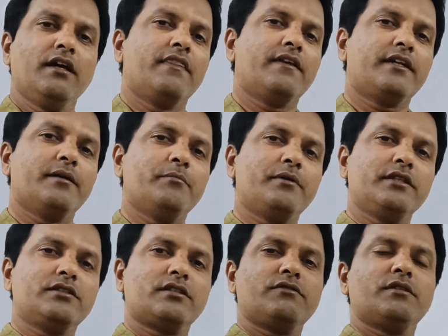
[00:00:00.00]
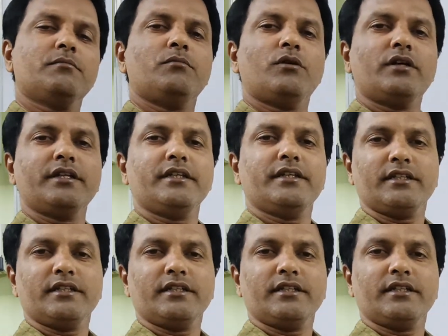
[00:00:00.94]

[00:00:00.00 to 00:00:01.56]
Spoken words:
the temperature of the body